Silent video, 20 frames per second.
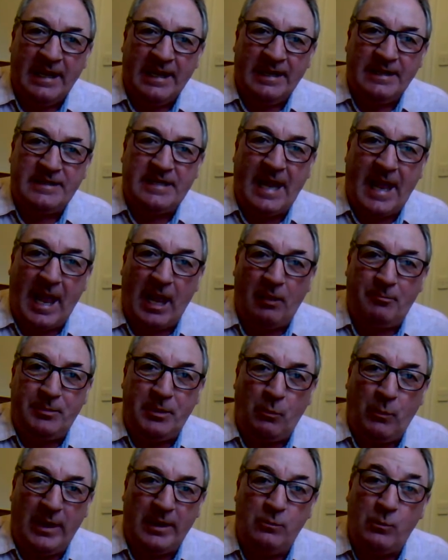to help
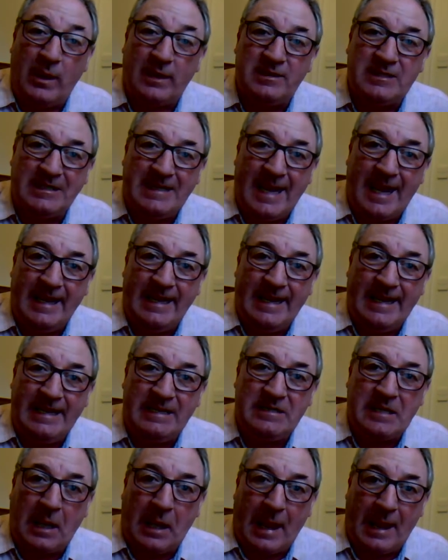you win. Well, today
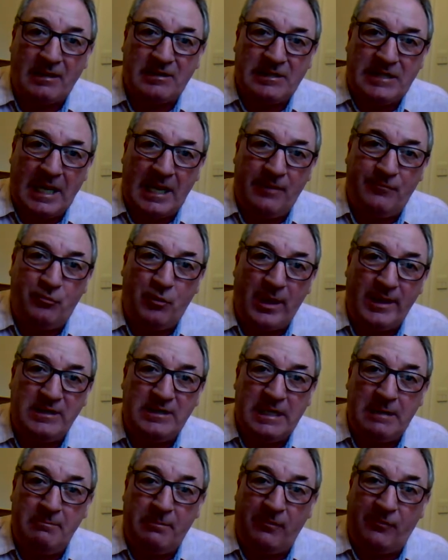is the last day of
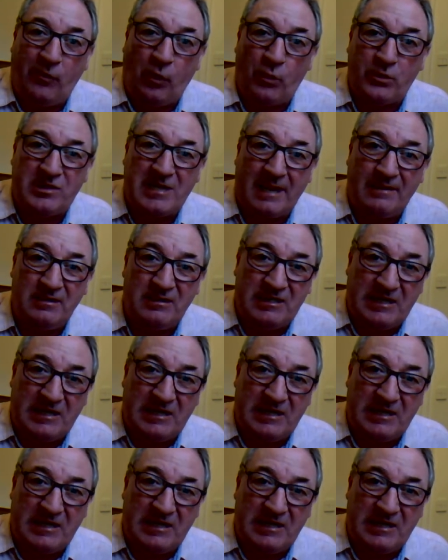racing before St.